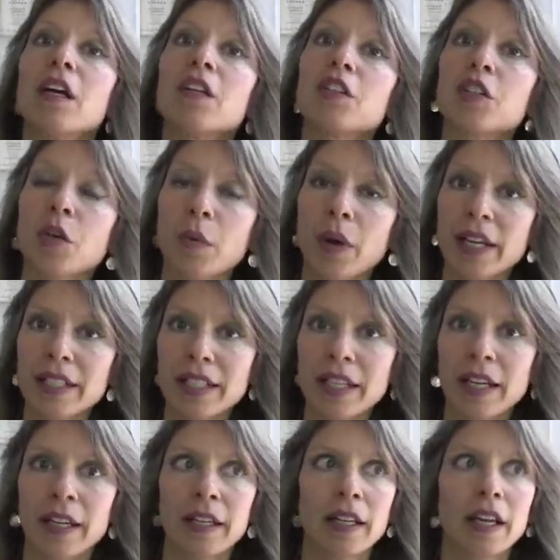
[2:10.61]
so I
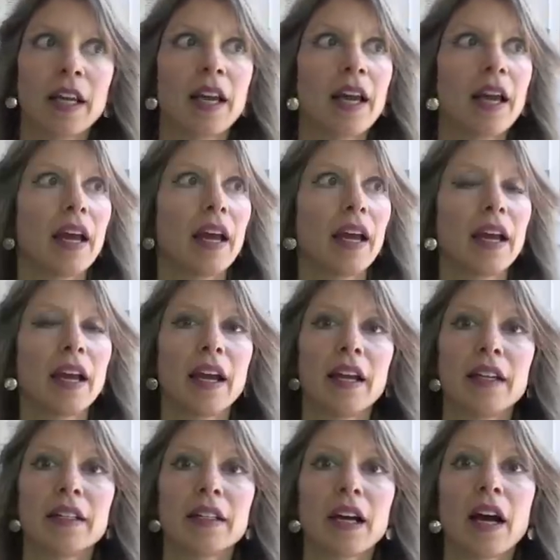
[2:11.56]
did
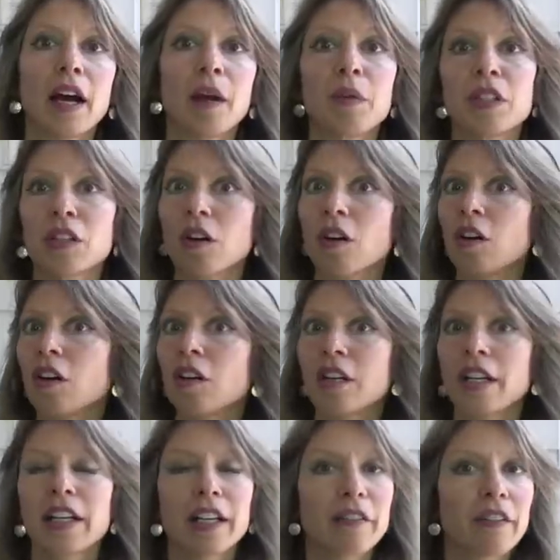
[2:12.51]
and I was
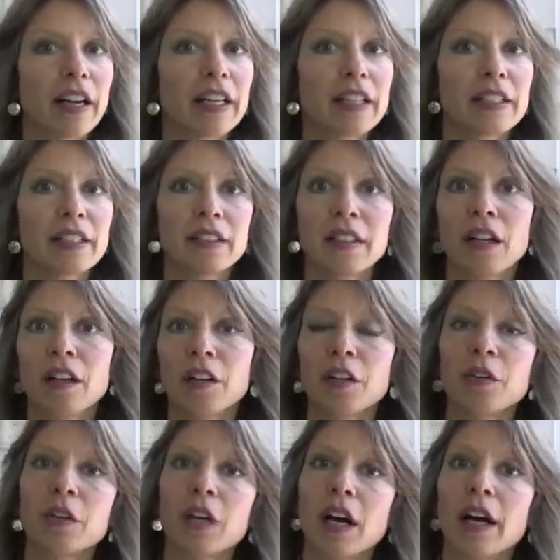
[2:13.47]
all getting ready to tell
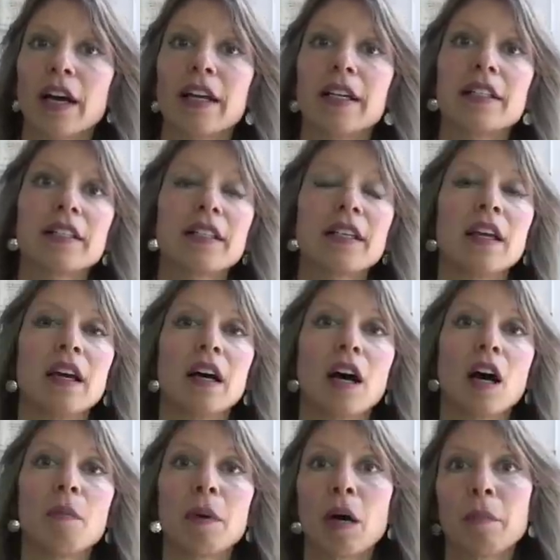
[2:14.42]
you guys
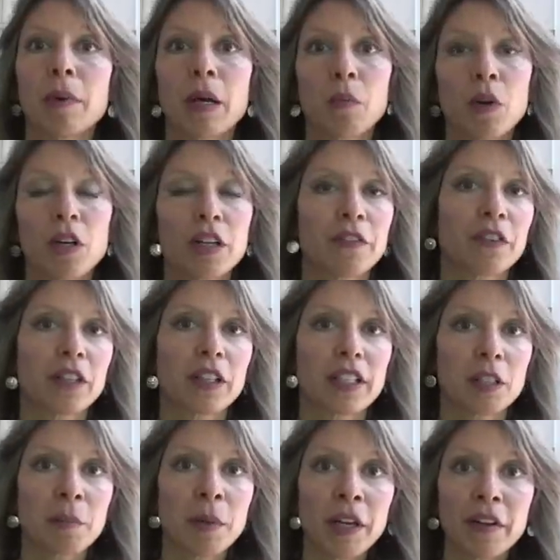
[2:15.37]
about my wonderful
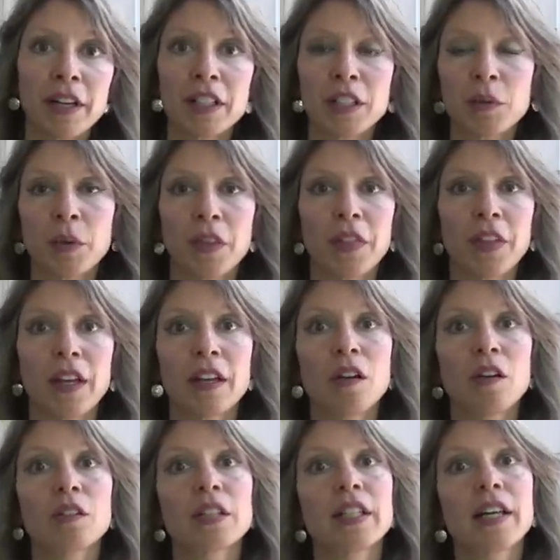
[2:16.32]
experience with it
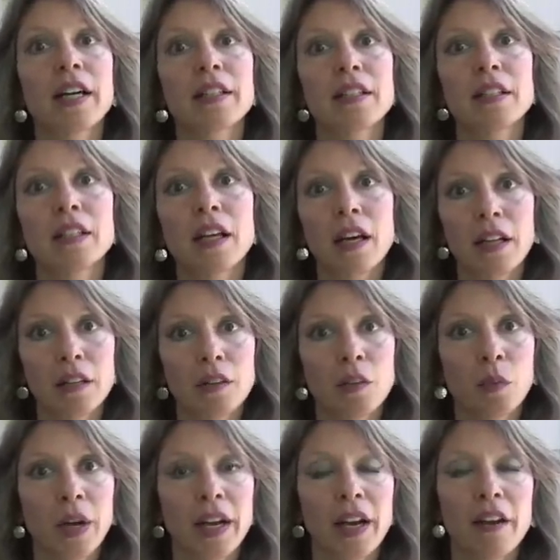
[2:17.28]
only that's not
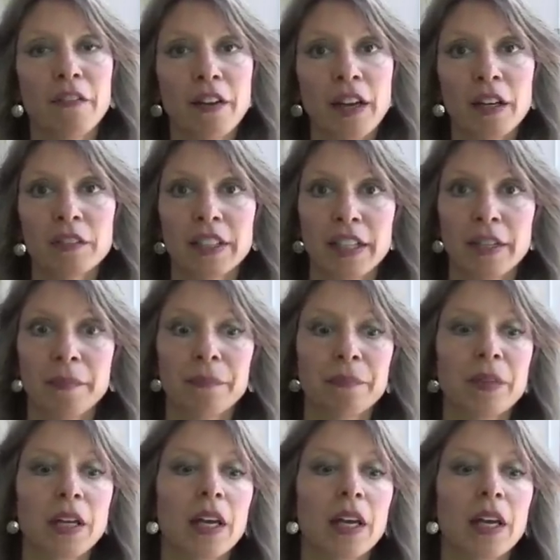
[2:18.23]
the way I found it